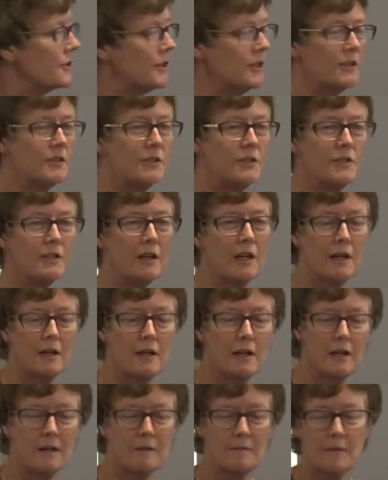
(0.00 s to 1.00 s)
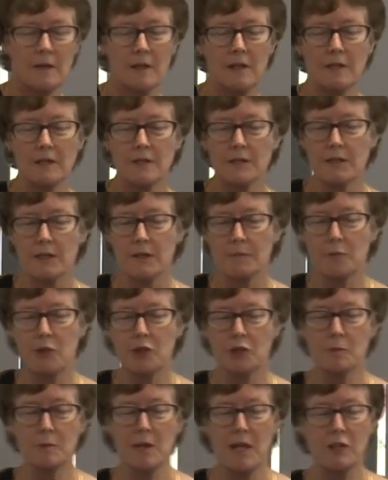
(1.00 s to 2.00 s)
this, um, it's the
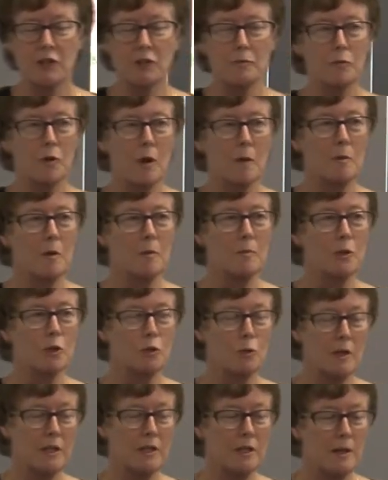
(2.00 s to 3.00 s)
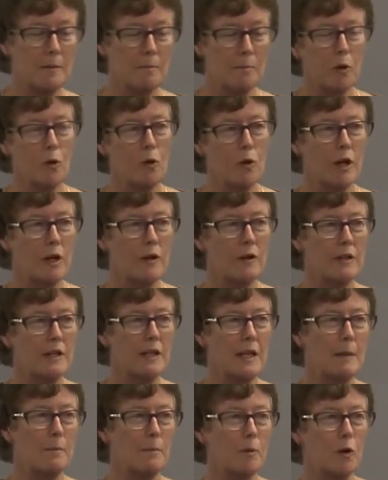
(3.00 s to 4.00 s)
principal agent problem between the employer and
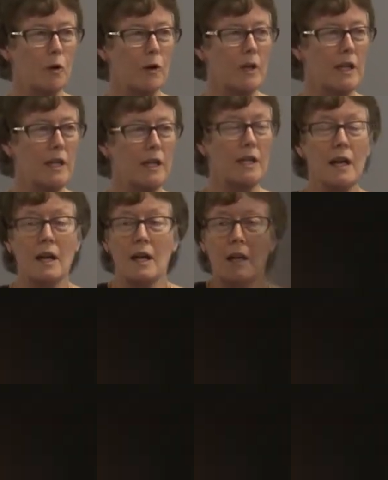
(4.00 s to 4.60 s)
the employee.